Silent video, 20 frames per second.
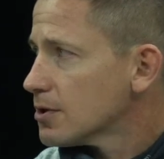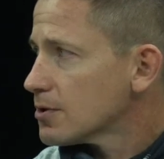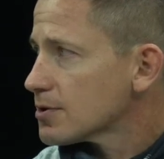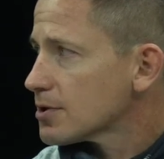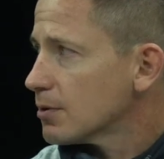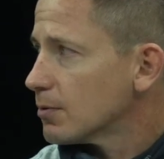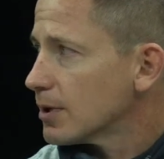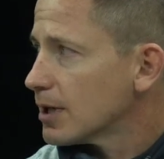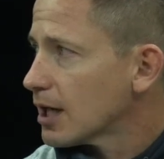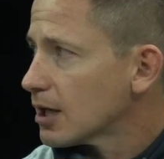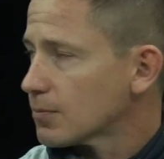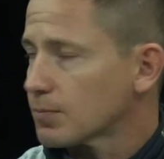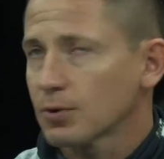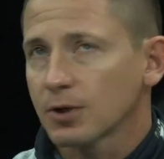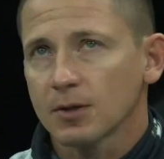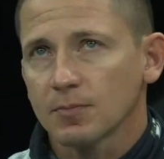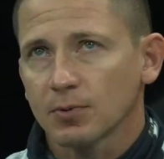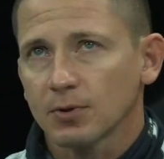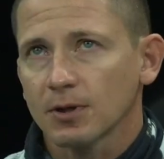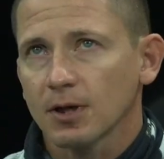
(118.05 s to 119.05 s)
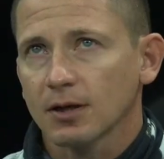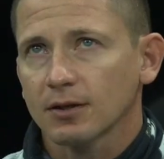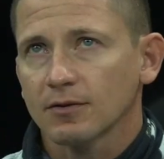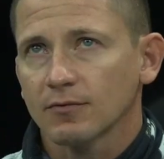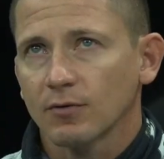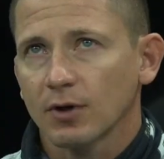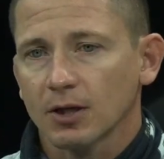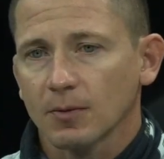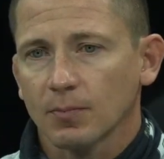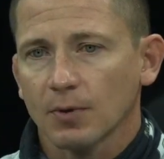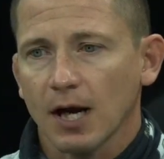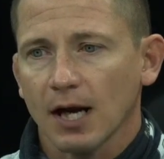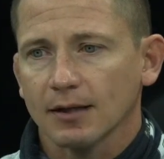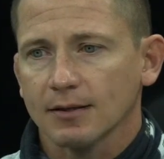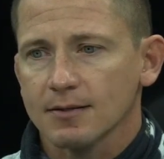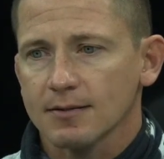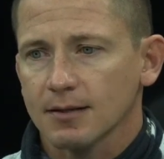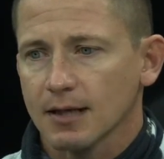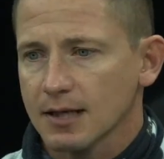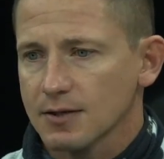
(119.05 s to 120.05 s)
So we had a pretty productive week of
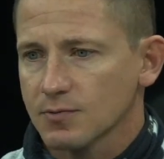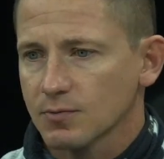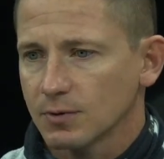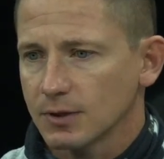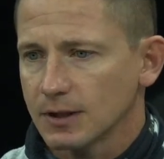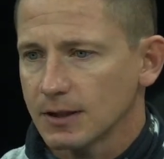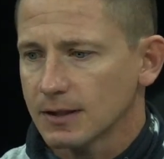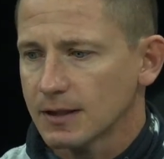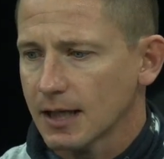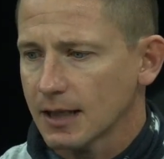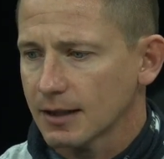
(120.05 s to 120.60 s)
practice last week.